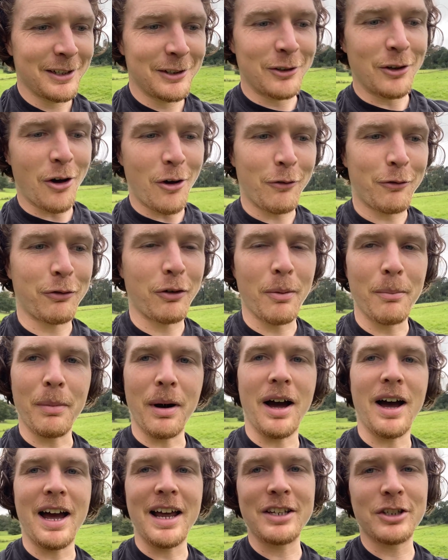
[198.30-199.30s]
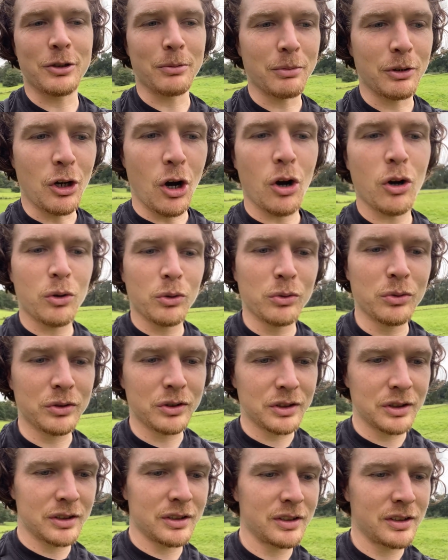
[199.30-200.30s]
not from behind some
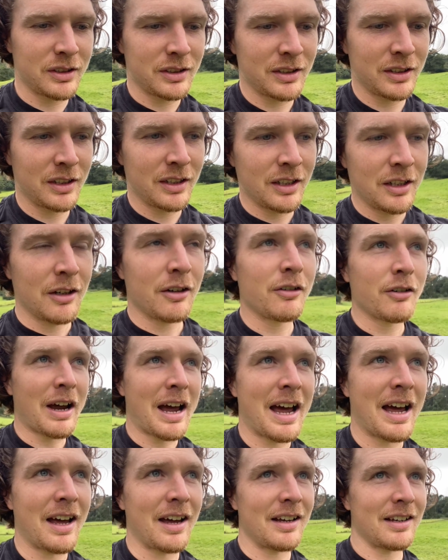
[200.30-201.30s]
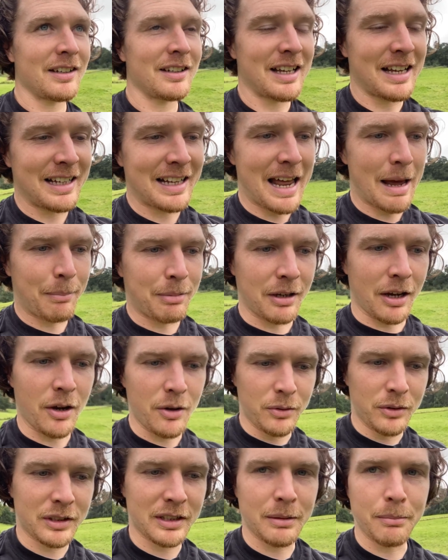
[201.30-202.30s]
goggles and lab
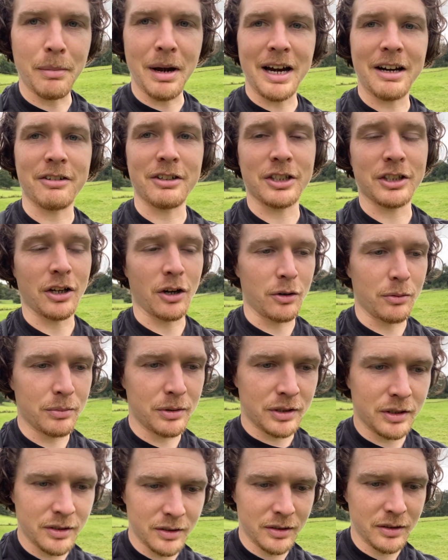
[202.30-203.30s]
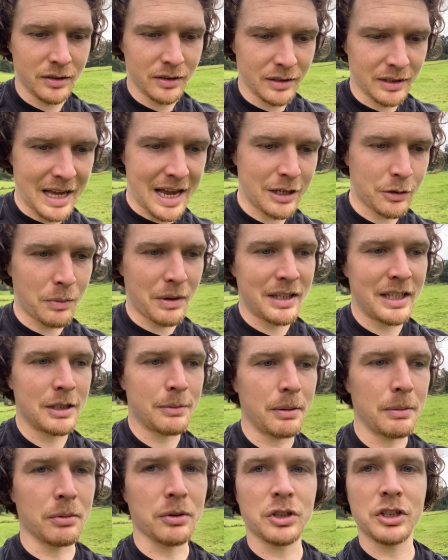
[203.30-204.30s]
coats and microscopes. That's where these
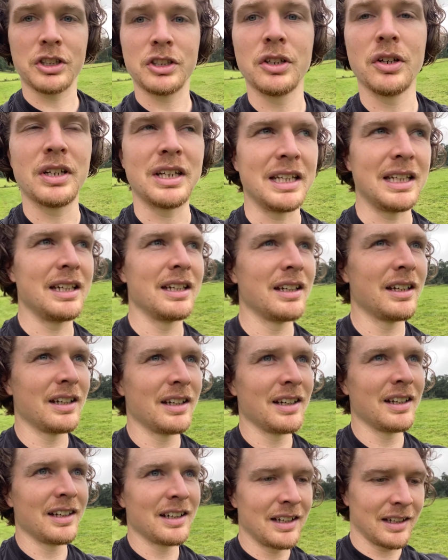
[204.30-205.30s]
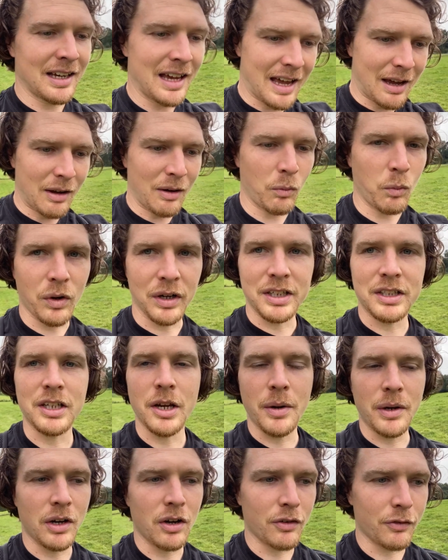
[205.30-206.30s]
people study what is
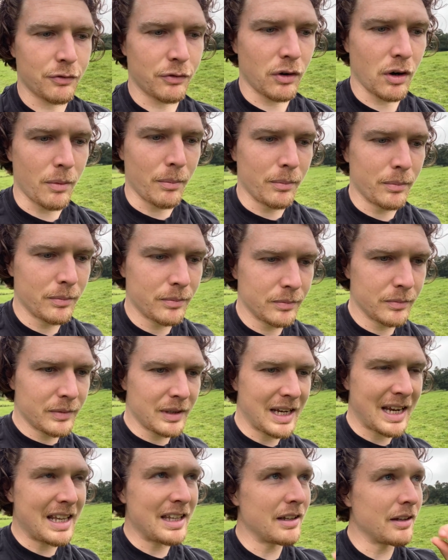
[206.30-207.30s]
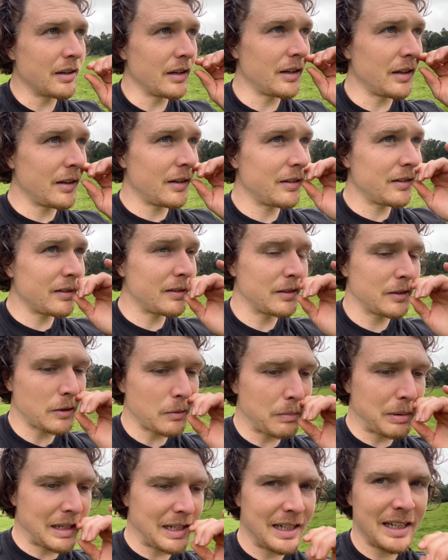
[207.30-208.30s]
going on from,
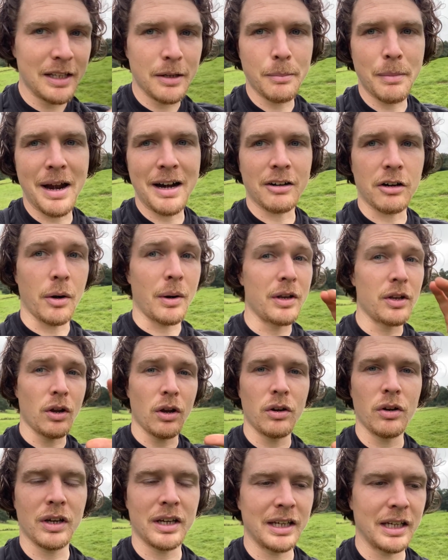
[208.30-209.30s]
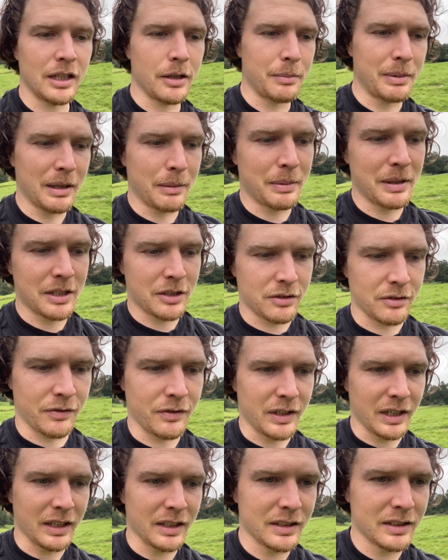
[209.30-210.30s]
completely in the micro, and not looking at the big picture of
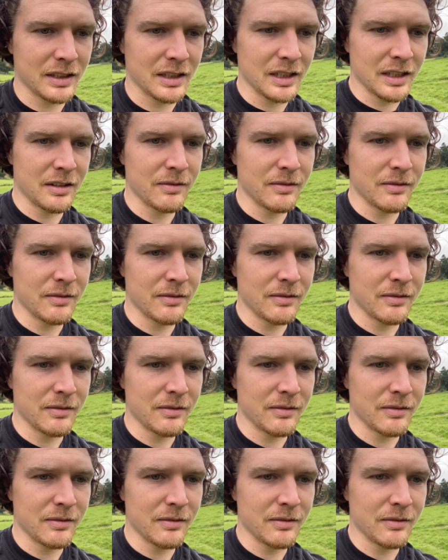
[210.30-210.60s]
things.